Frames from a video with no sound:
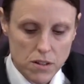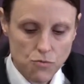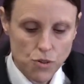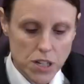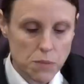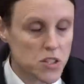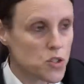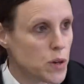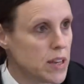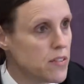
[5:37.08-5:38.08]
running
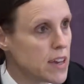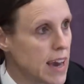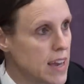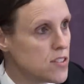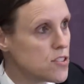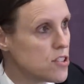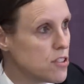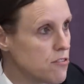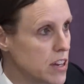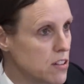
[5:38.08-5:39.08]
between the gate to
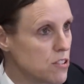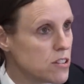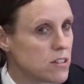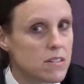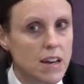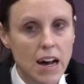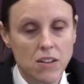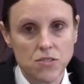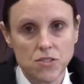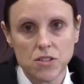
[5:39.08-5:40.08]
the field
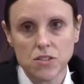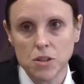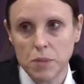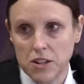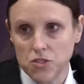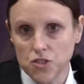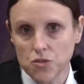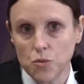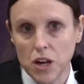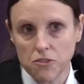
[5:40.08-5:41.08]
and the bench
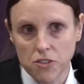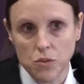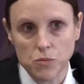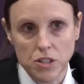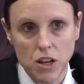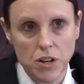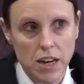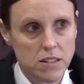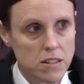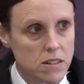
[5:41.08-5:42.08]
where the phone was
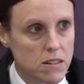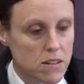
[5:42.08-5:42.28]
located.